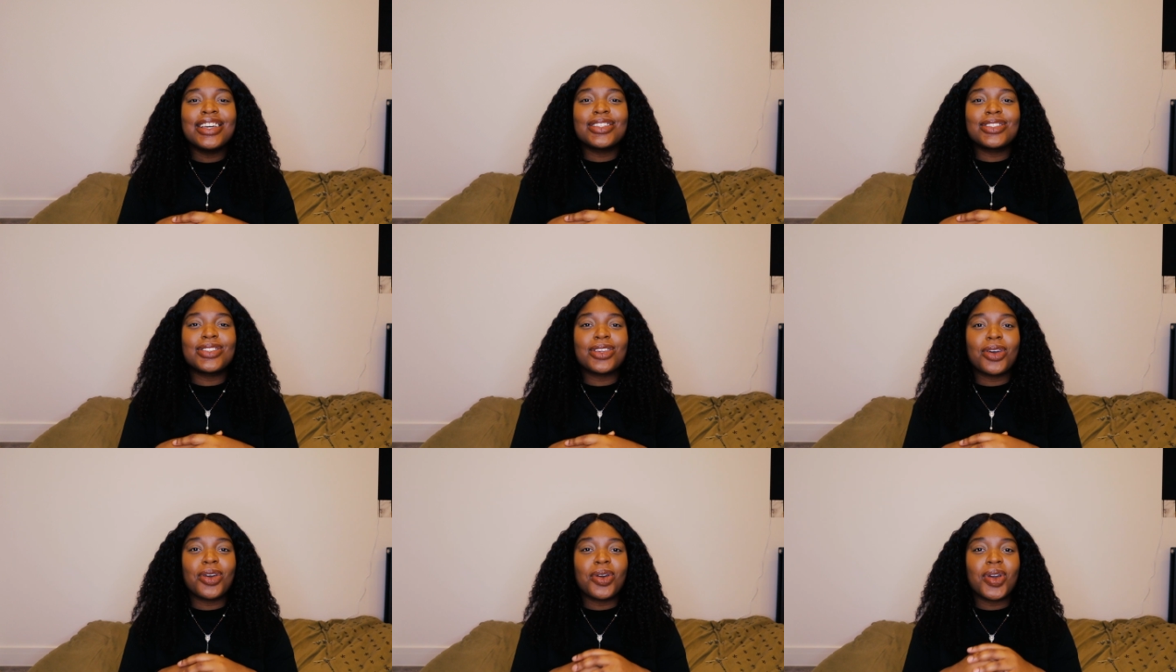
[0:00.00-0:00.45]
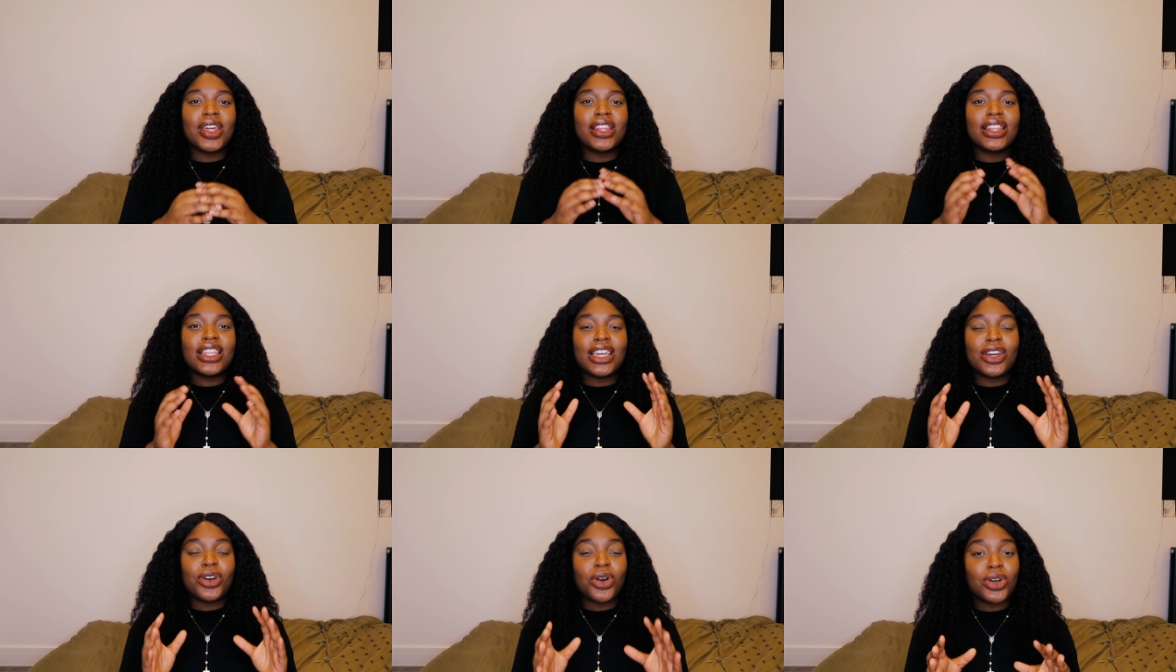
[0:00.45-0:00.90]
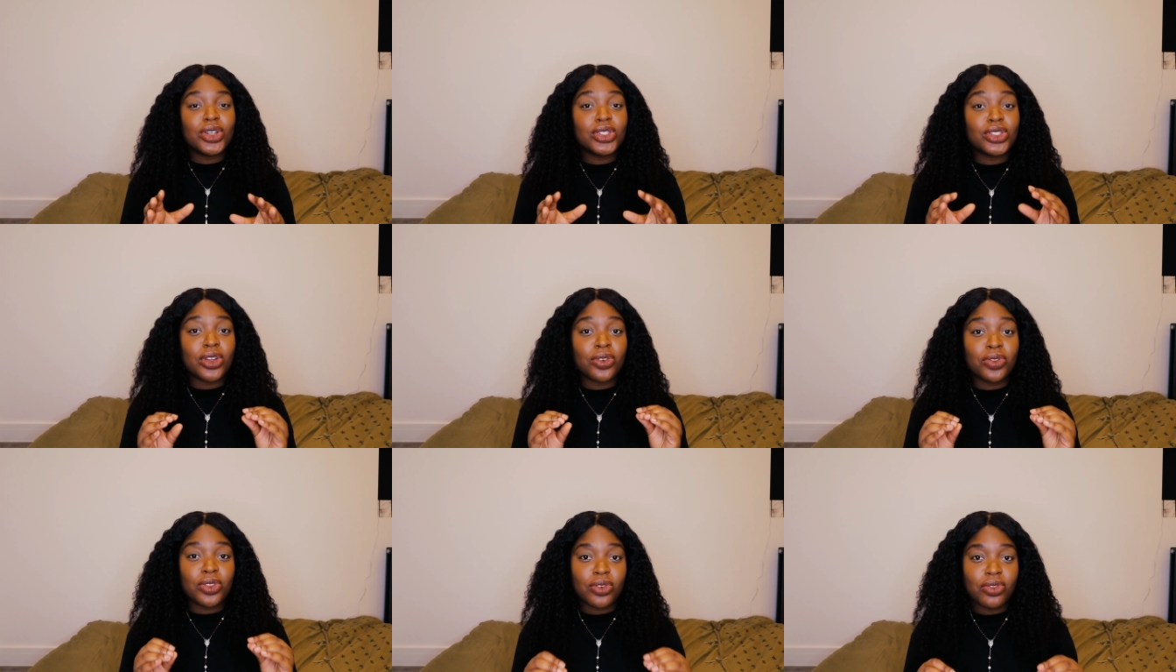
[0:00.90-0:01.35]
So the
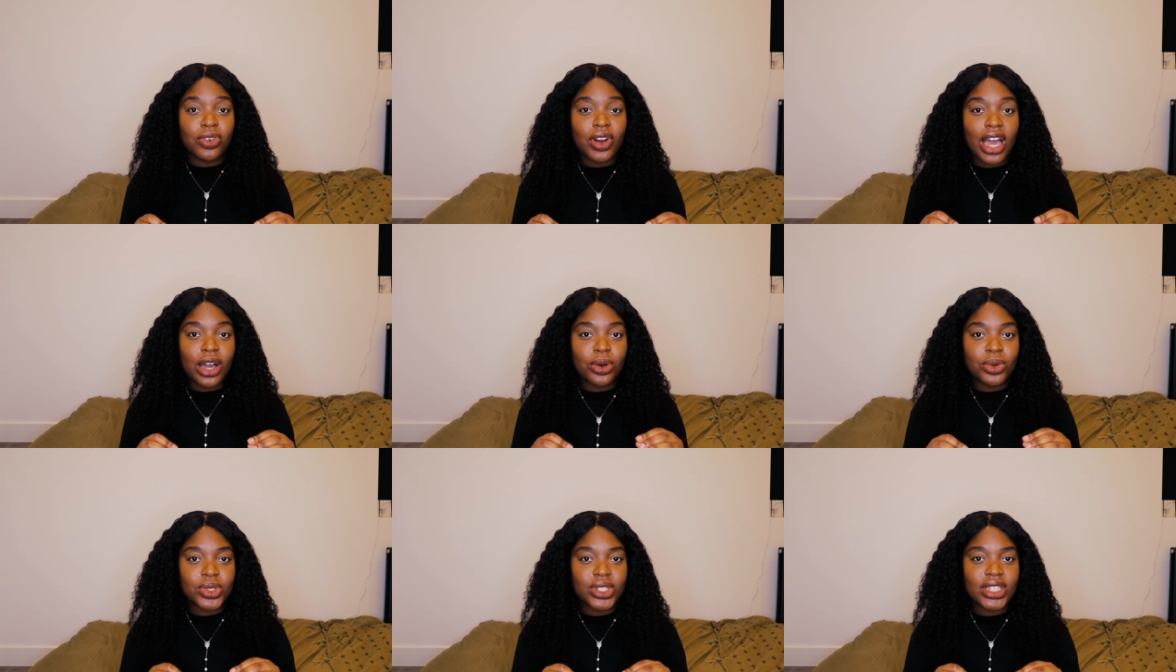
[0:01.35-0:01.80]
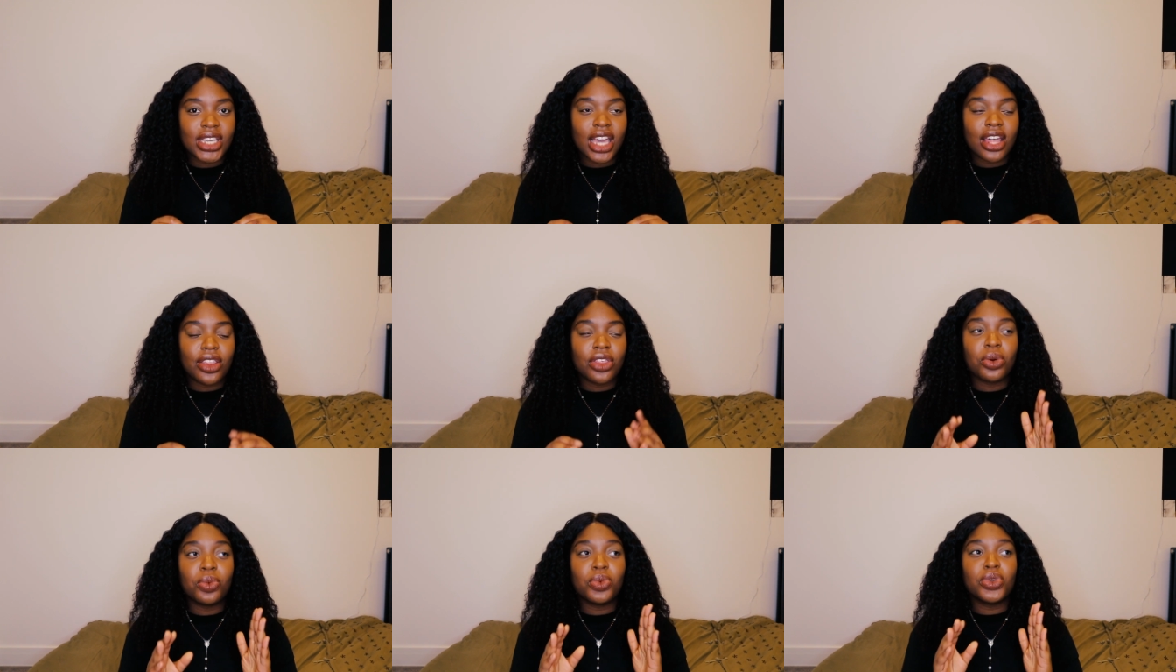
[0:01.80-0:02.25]
cost of the flat altogether